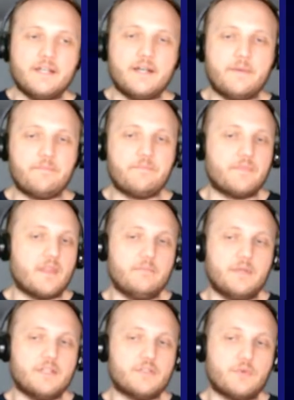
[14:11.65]
But
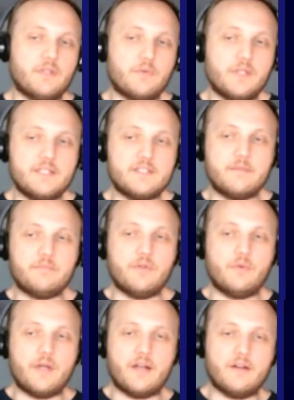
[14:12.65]
it's really, really simple,
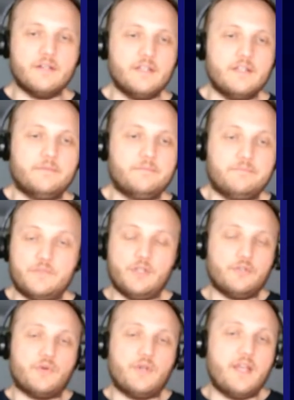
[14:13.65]
where
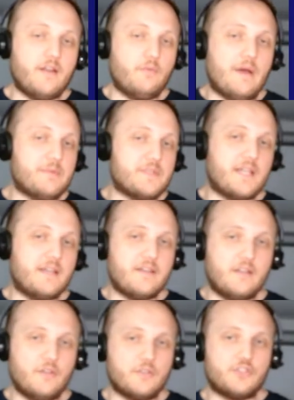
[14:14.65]
they'll create a website
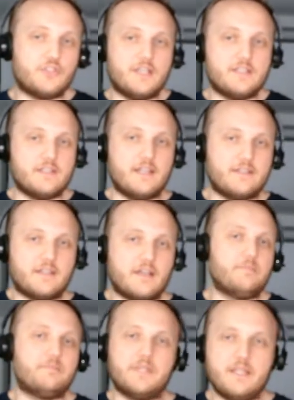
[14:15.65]
that looks just like the
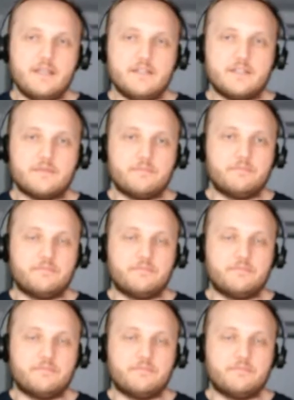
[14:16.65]
company's,